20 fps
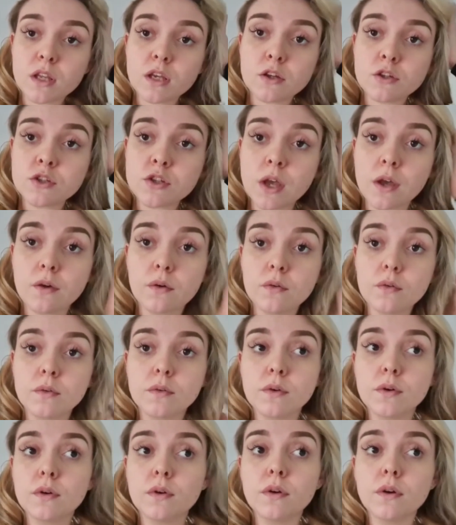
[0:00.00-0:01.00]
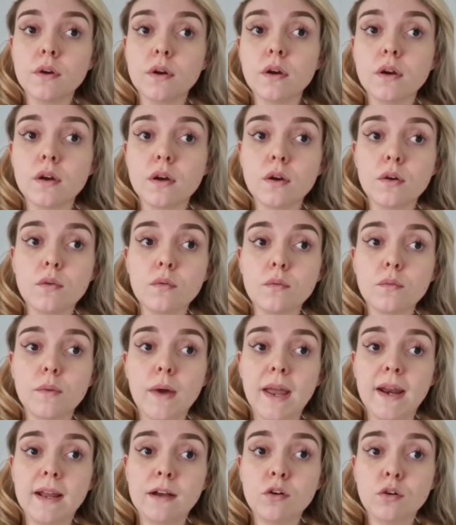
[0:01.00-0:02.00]
So
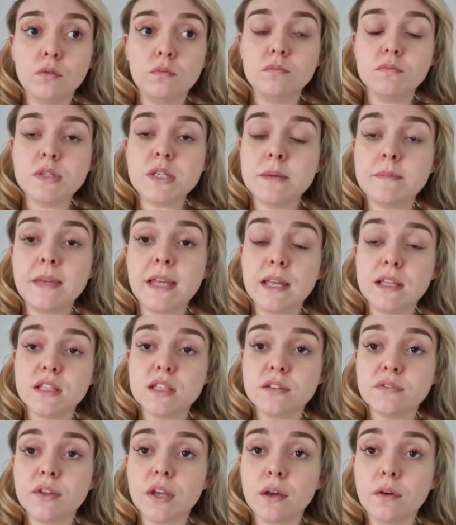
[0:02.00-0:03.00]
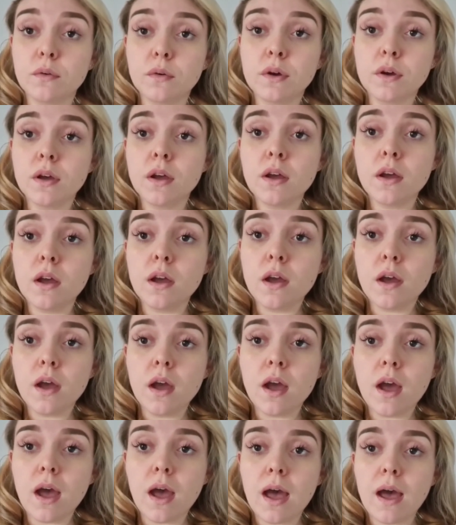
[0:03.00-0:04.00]
when it came to my interview,
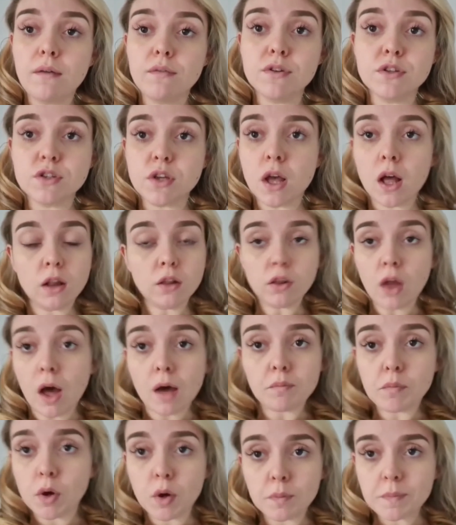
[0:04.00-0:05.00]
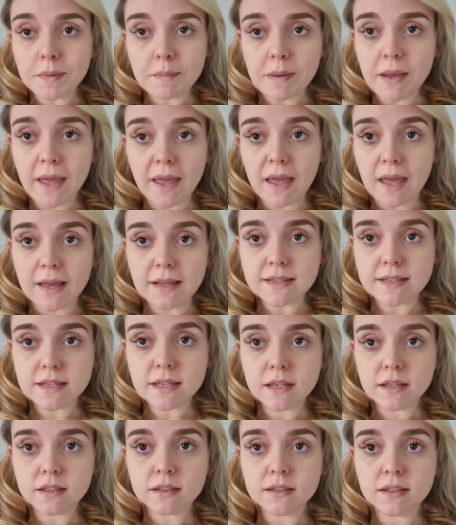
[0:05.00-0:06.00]
I was a lot more prepared
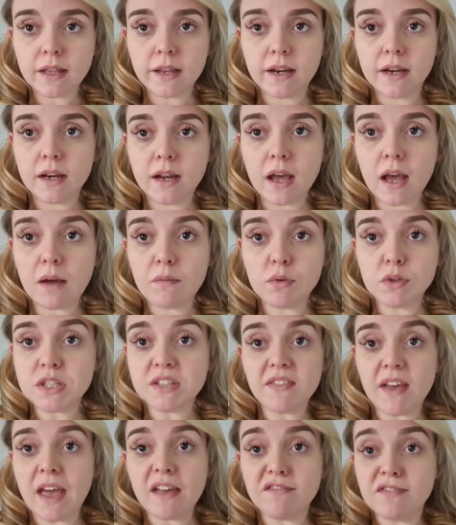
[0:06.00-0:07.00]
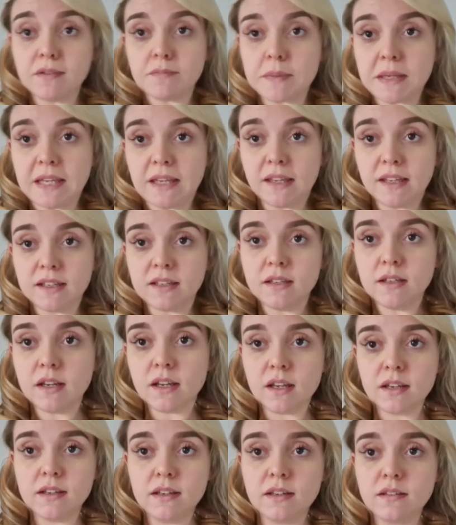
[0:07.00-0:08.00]
than I would have ever been
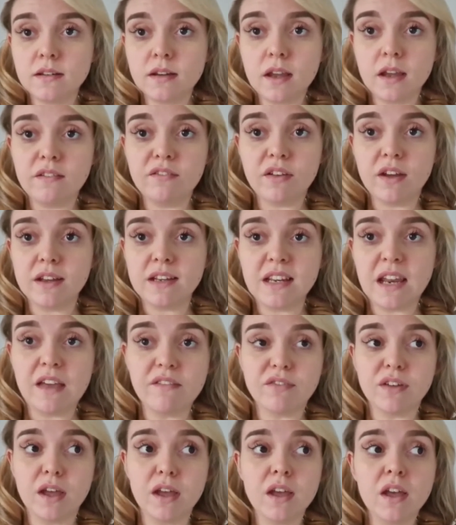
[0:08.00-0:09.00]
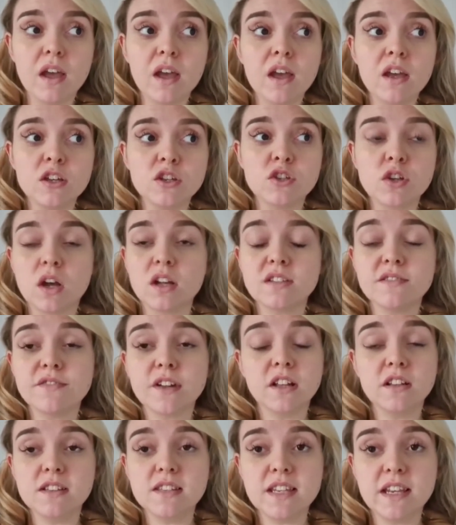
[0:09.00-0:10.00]
if I'd never started
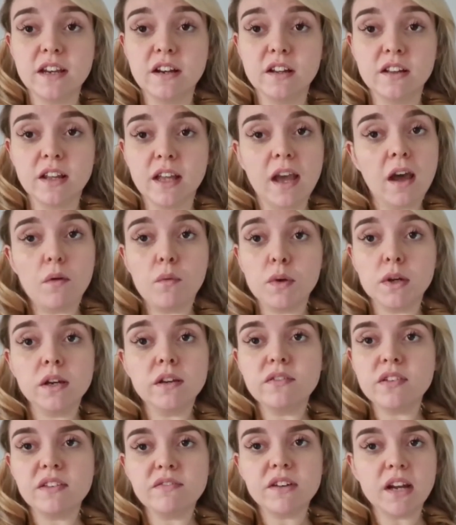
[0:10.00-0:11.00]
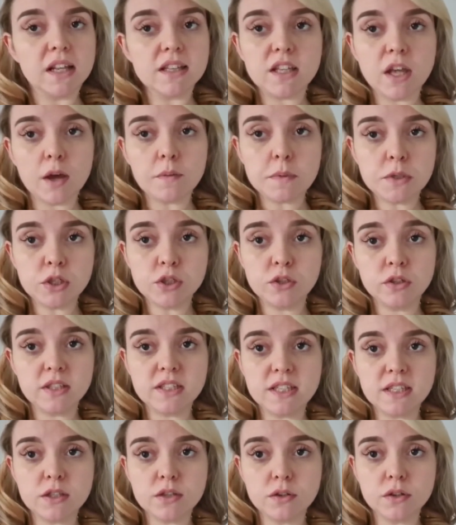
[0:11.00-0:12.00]
volunteering. Like, I wouldn't have even had the
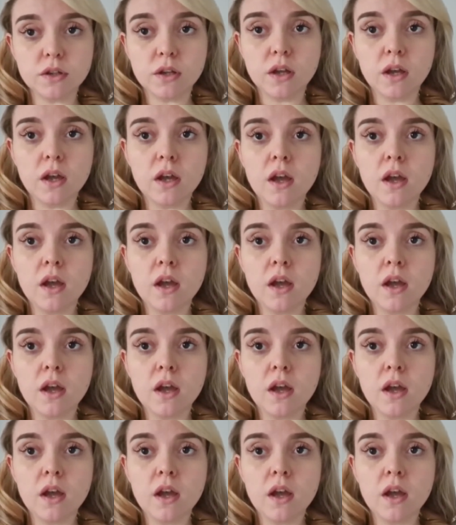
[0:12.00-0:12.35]
opportunity to